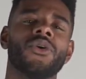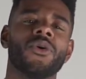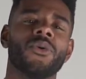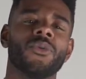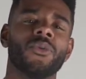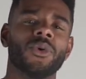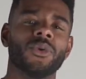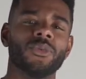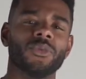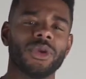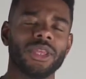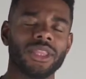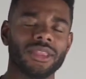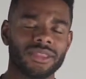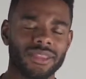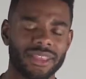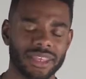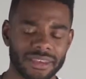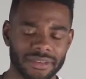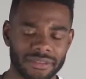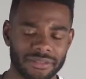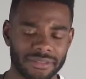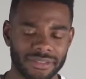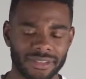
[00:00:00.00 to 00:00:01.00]
when we
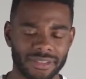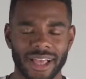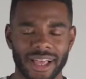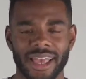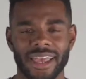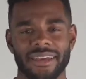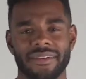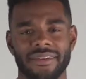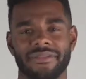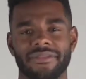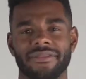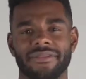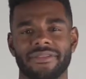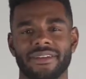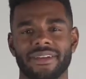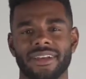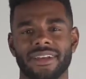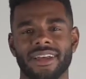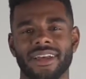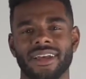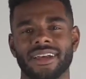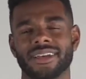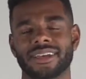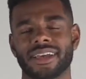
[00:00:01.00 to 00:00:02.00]
live
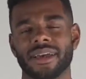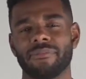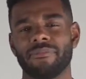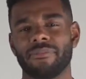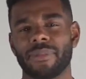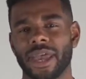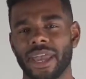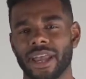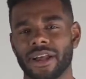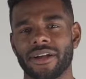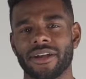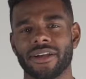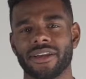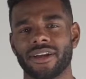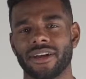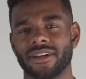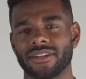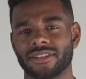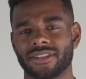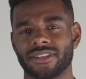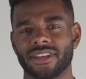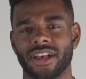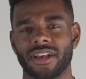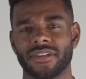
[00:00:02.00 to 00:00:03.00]
life comparing
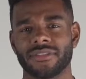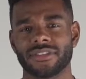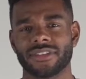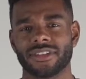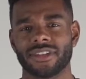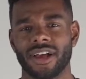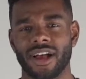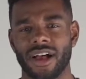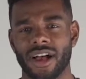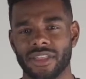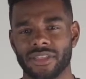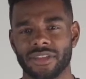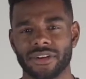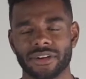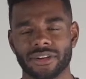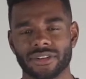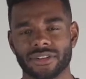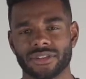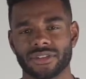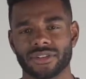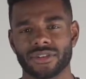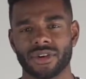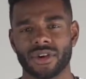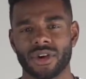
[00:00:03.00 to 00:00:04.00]
ourselves to
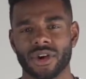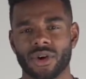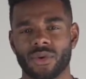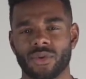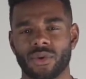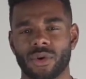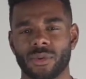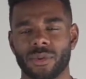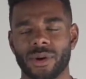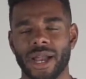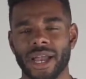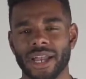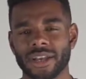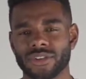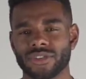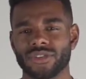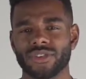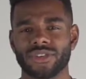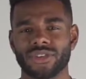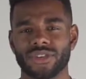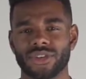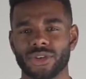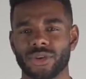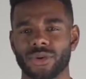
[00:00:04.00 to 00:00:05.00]
others, what we're actually
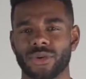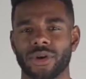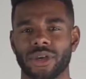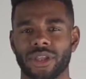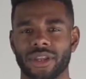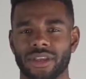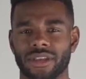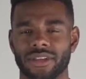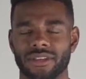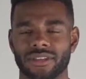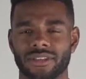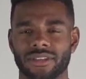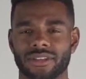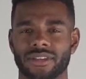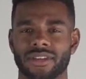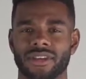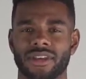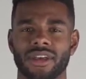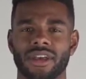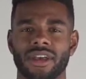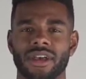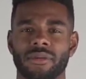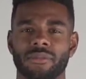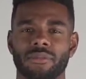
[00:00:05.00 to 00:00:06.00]
doing is
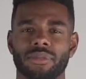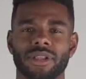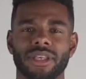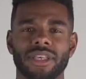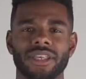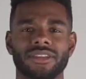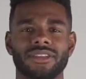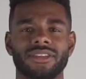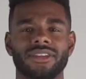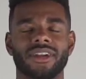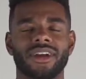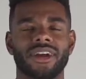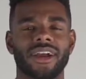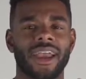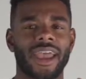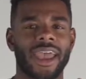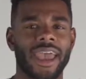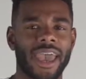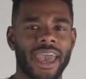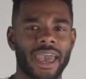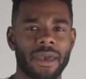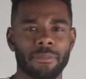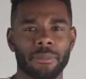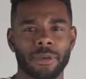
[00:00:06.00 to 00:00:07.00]
placing our
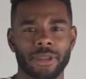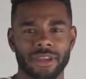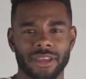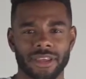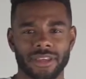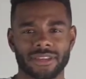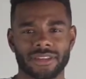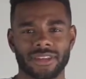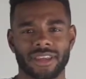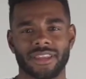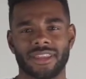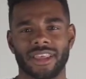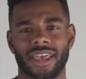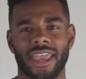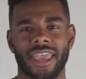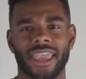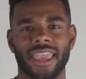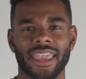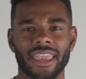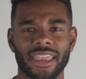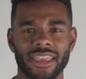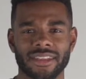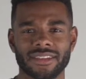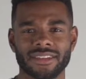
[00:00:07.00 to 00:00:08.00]
happiness in the
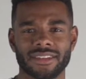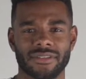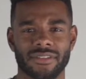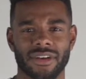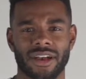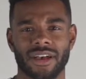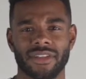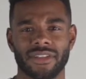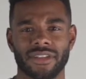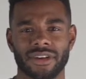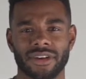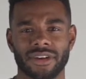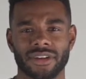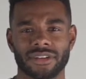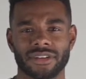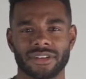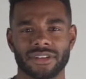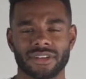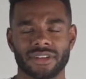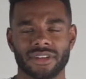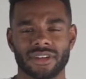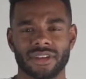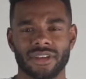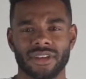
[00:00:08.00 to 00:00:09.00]
hands of others
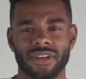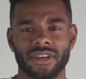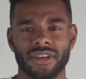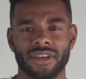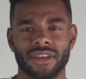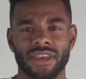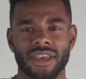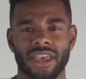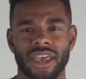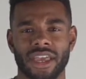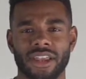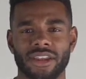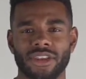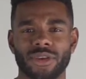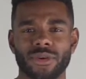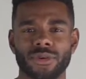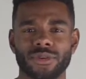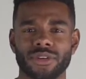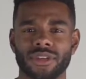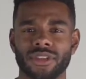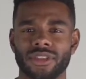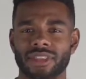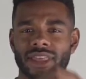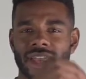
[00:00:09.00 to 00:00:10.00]
and
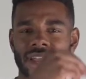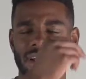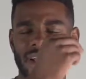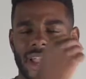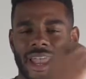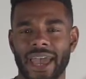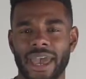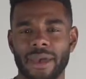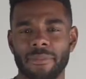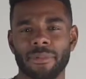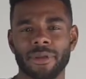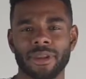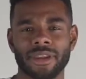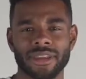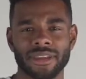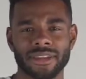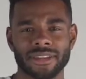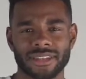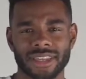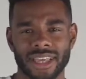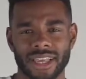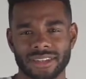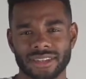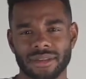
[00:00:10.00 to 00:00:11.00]
using their
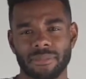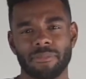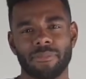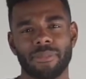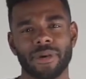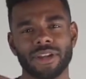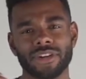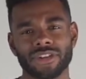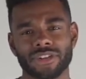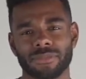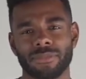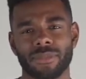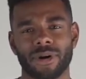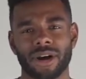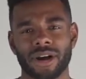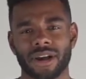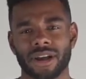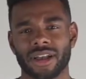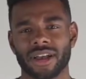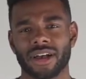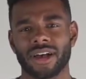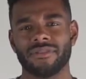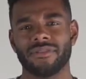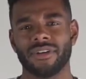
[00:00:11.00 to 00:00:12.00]
happiness as a benchmark
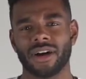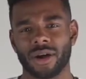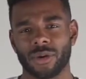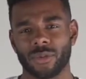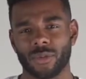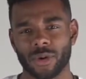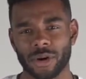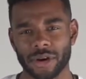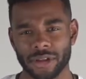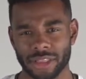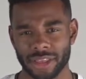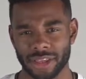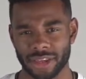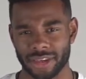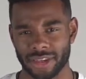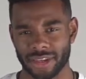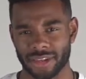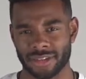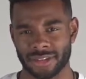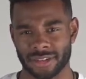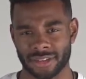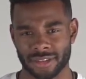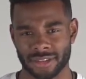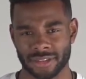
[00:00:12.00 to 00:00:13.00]
of our
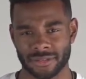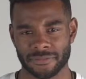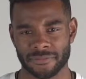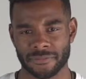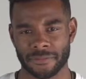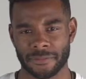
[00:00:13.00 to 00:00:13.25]
worthiness.